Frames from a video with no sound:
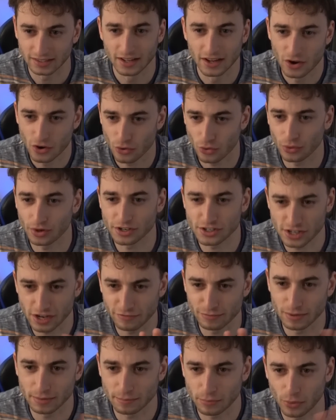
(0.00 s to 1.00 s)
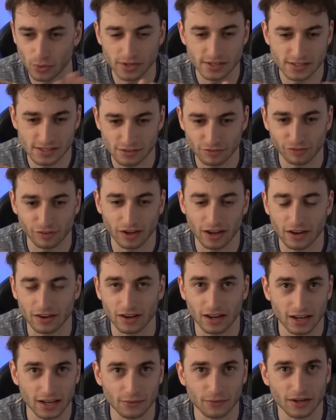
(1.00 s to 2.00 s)
or achievement points if
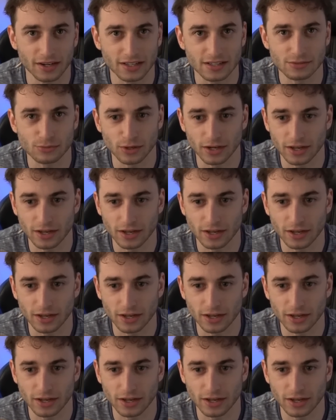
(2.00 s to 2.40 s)
anyone is one of